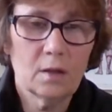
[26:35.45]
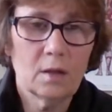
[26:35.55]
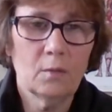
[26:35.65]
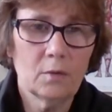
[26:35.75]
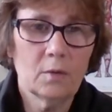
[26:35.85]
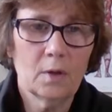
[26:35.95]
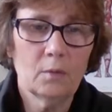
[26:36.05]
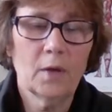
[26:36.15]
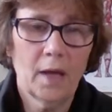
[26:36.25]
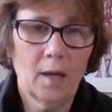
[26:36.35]
it
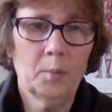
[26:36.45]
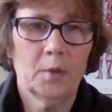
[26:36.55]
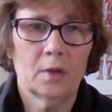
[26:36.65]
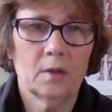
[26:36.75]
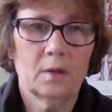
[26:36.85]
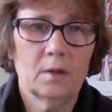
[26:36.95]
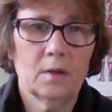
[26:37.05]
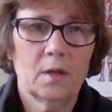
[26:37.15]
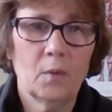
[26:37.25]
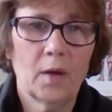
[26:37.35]
will happen.
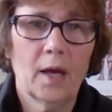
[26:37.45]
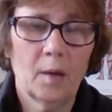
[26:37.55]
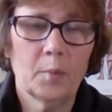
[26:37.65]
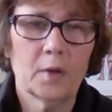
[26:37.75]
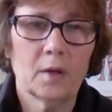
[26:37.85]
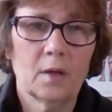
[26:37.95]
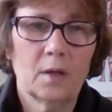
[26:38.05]
It will happen.